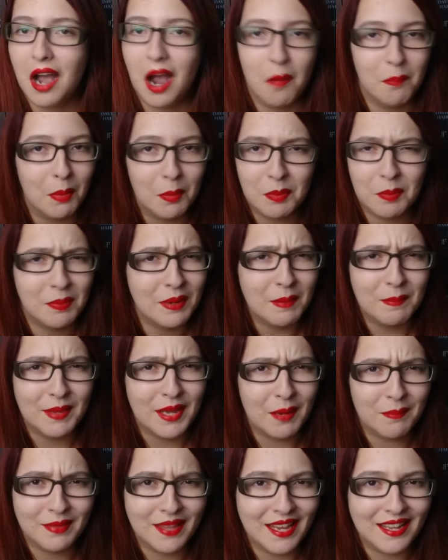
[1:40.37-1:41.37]
I'll probably
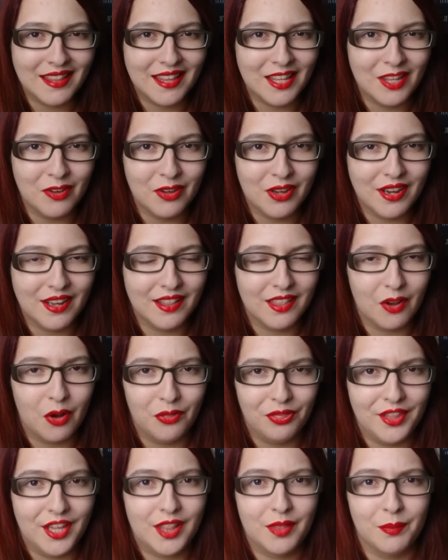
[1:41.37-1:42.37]
be updating you guys
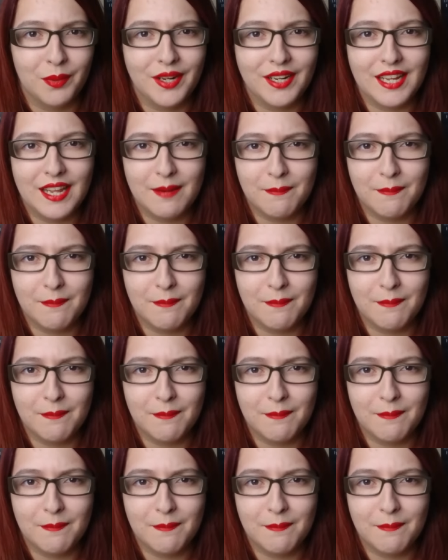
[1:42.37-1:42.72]
on this one